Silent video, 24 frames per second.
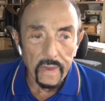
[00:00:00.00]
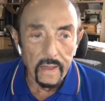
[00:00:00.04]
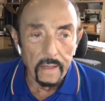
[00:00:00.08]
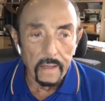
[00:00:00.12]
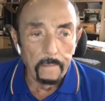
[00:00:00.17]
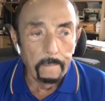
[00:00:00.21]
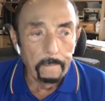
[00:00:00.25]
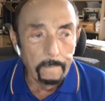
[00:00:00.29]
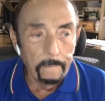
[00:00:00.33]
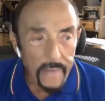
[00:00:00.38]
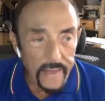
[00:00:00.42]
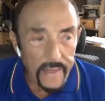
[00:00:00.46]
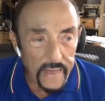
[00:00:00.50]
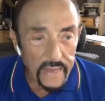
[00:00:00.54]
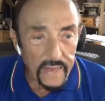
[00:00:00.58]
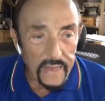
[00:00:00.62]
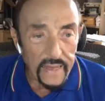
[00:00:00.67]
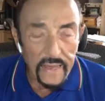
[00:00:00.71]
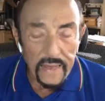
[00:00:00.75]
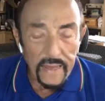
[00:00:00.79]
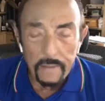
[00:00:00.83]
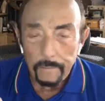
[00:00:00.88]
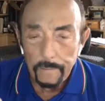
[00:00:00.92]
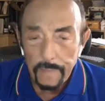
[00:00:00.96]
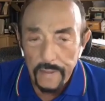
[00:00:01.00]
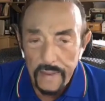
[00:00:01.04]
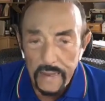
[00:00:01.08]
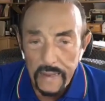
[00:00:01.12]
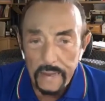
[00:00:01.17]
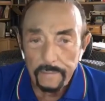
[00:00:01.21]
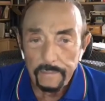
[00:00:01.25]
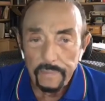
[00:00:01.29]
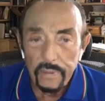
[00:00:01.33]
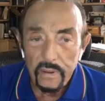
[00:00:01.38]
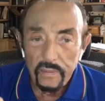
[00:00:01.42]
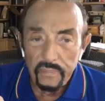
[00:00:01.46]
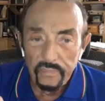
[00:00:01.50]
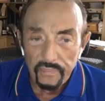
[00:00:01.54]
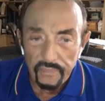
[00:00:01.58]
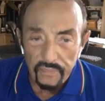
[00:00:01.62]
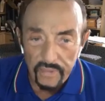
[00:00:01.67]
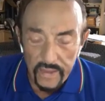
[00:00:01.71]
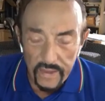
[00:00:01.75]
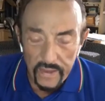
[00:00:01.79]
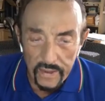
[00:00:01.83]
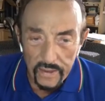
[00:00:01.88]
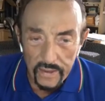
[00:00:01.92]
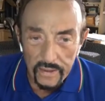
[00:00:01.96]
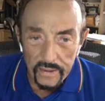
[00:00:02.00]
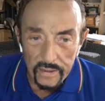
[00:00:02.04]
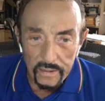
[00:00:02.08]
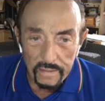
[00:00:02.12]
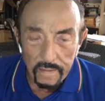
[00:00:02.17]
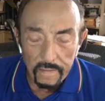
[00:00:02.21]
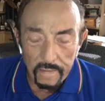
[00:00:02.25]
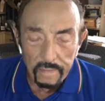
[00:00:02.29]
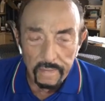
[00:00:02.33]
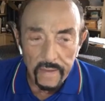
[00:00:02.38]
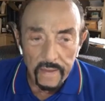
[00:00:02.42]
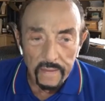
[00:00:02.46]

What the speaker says: making people feel